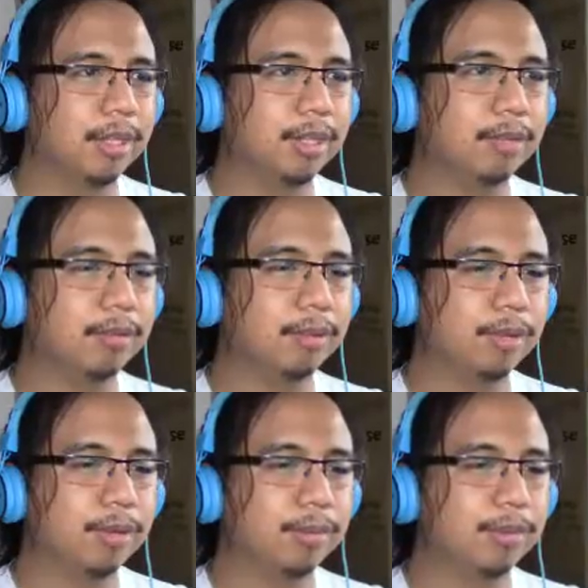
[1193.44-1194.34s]
Even
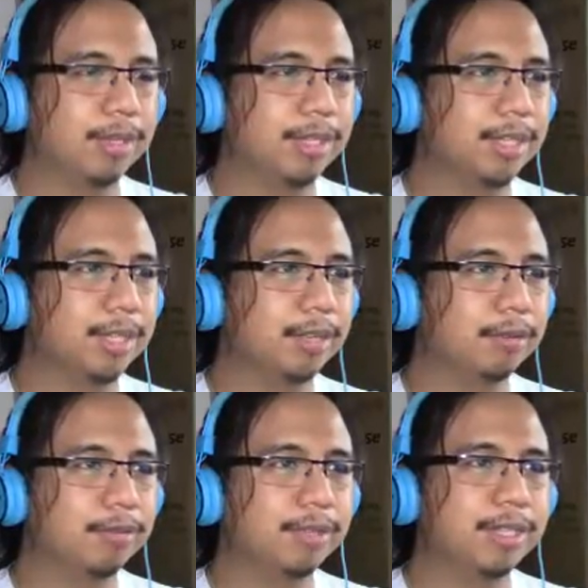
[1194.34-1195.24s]
though I'm not exactly the
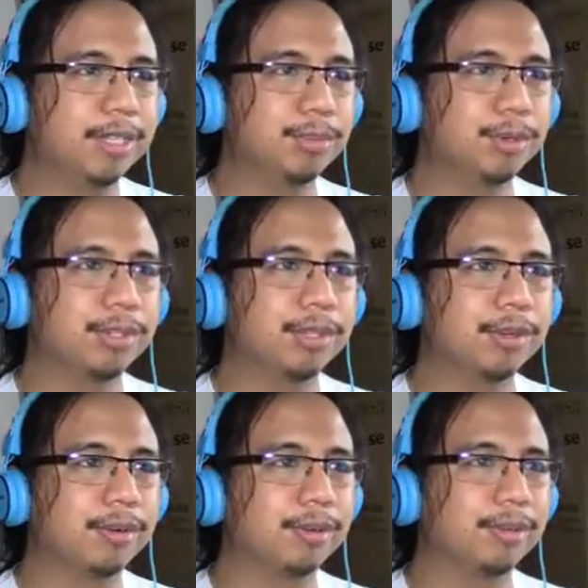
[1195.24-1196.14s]
fittest person
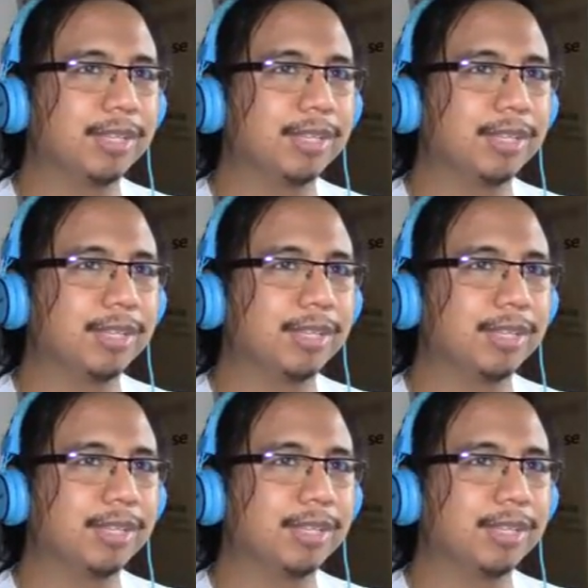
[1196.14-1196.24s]
around.